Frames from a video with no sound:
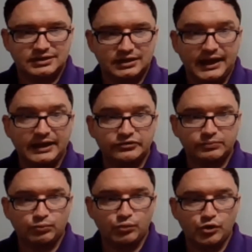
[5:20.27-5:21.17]
class
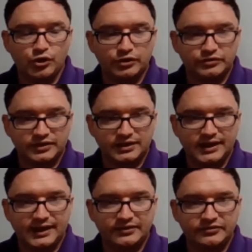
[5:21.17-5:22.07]
work, the
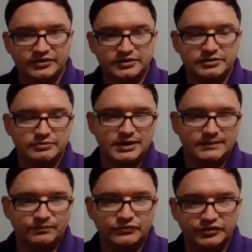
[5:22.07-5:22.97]
class that
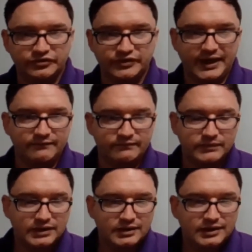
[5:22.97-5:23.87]
you just done
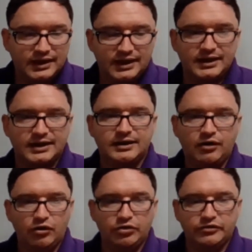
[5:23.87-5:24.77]

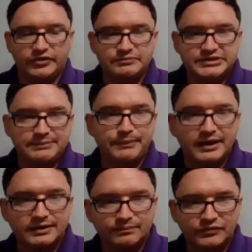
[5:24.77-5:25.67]
on the subject
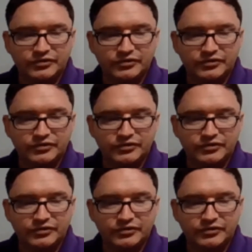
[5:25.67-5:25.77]
matter.